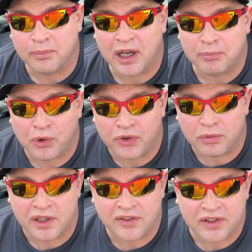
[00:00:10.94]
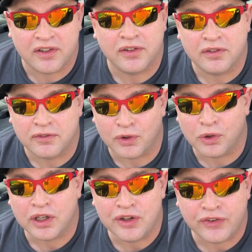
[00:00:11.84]
my most recent
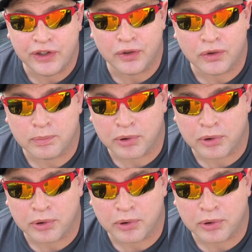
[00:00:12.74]
full conceal